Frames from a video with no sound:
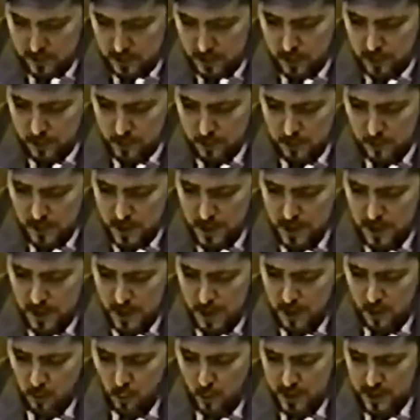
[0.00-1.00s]
Two,
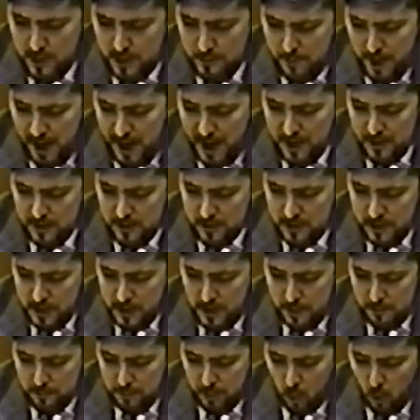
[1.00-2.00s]
we demand that
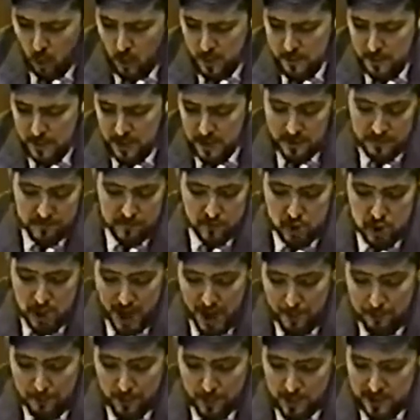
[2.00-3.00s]
the employment of
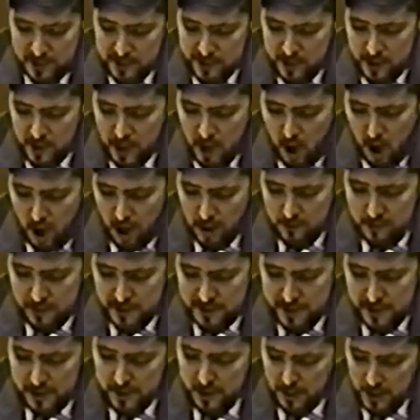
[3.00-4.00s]
chaplains in
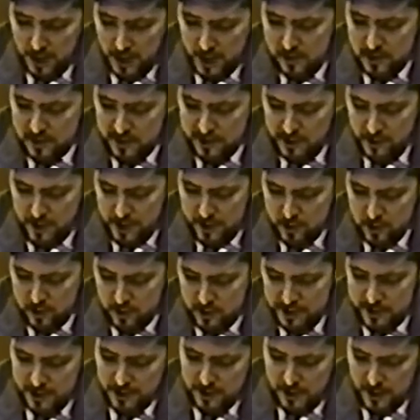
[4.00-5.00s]
Congress, in the
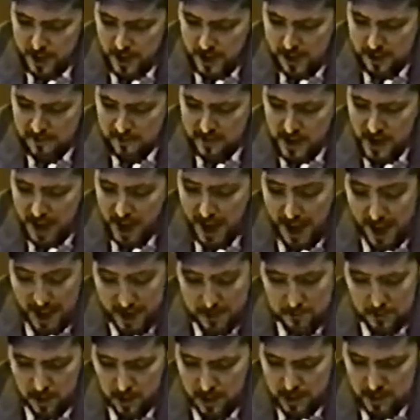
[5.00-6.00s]
legislatures, in the Navy
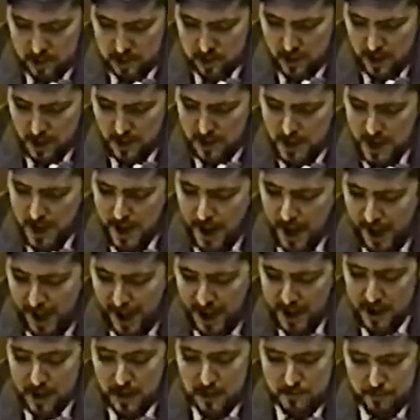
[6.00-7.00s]
and militia,
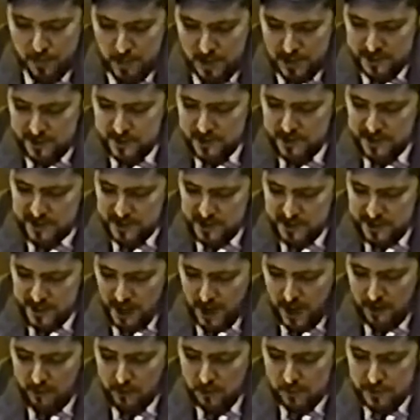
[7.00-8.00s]
and in prisons,
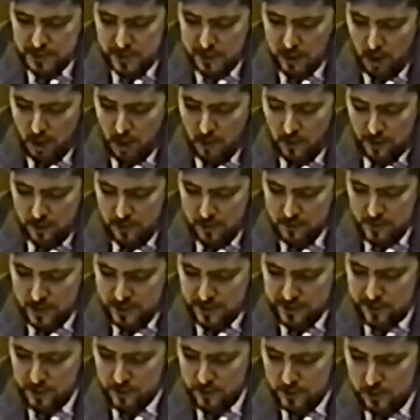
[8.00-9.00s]
asylums, and all other
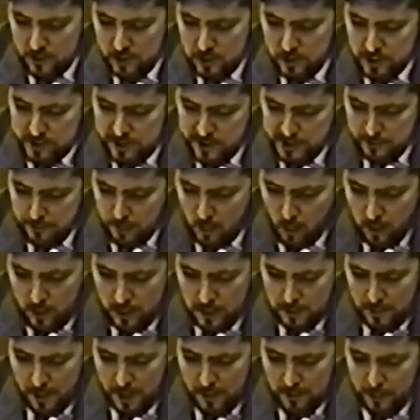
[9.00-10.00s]
institutions
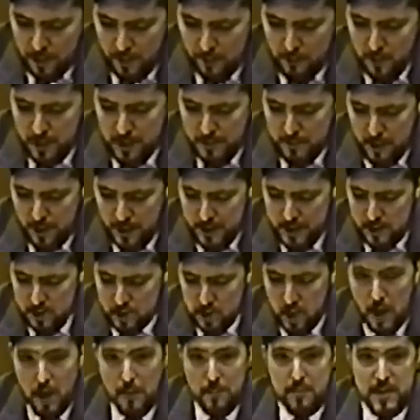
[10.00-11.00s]
supported by public money
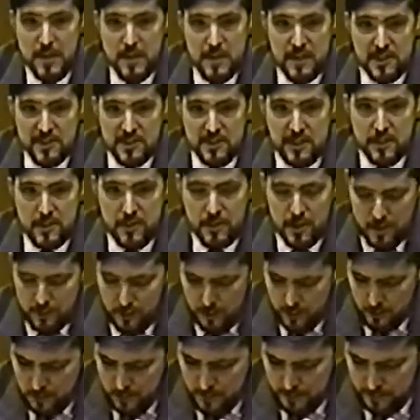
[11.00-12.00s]
shall be
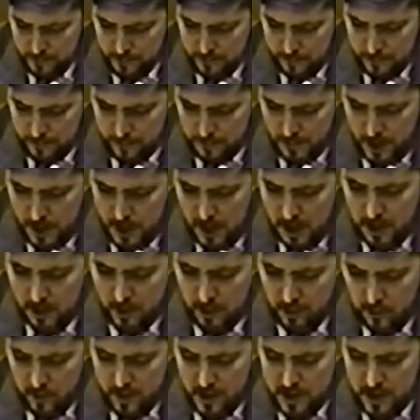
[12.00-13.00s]
discontinued.
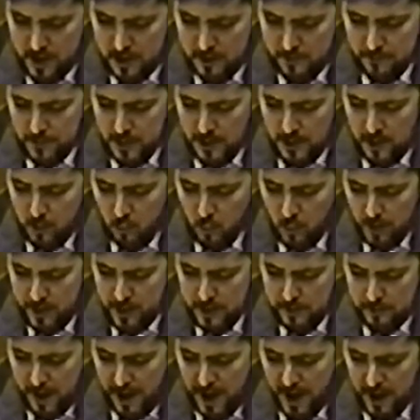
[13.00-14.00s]
Three,
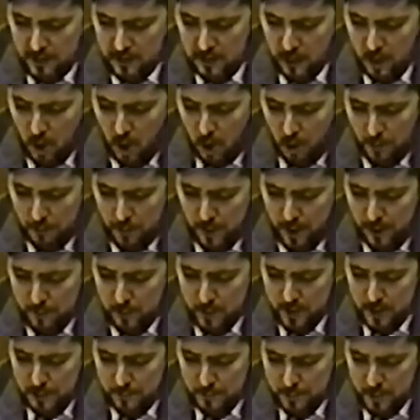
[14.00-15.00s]
we demand that all
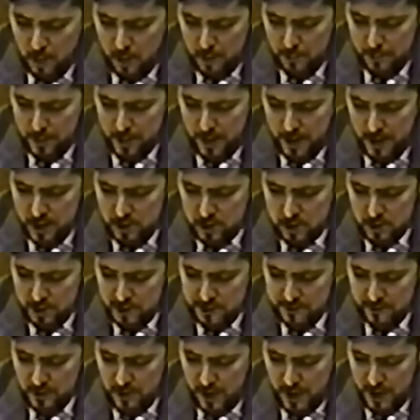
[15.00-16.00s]
public
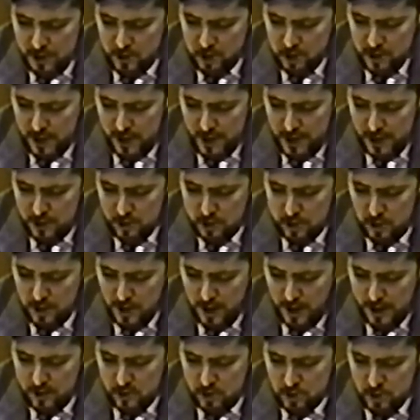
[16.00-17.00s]
appropriations for
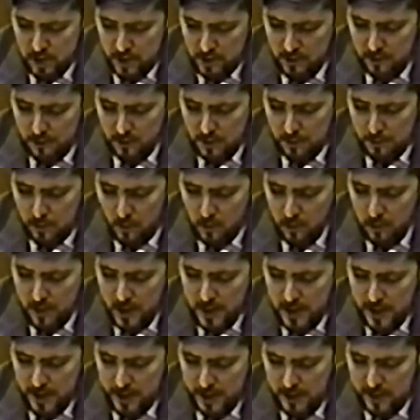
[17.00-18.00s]
education and charitable
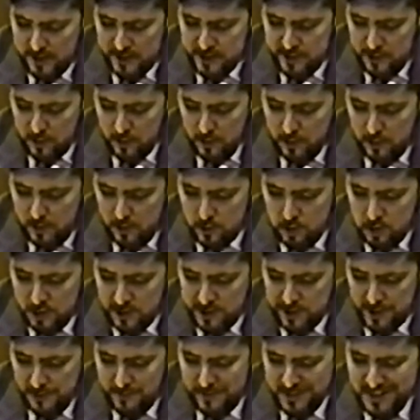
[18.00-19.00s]

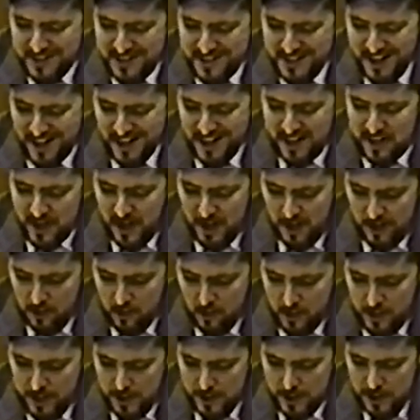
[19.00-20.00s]
institutions of a
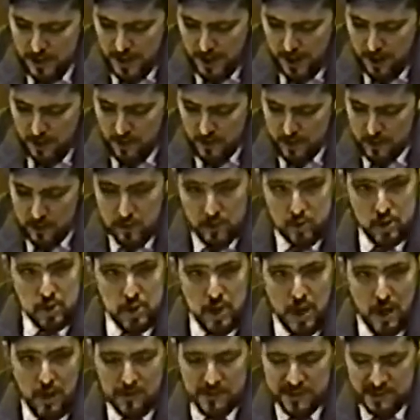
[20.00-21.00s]
sectarian character
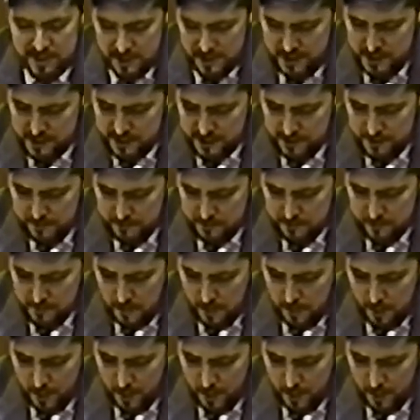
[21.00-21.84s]
shall cease.